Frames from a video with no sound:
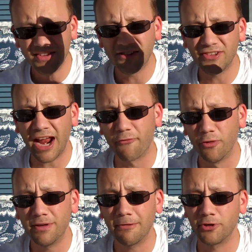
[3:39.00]
This is at
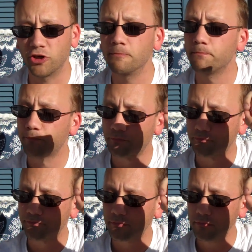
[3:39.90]
room temperature,
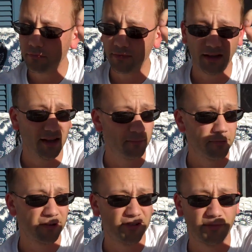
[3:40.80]

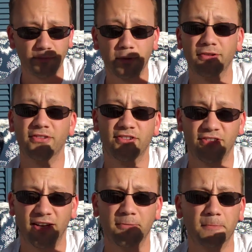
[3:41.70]
plus the
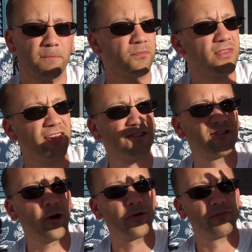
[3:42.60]
sun. That
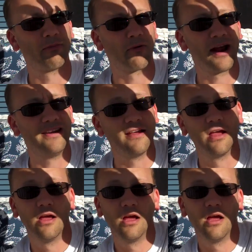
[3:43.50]
star is bright,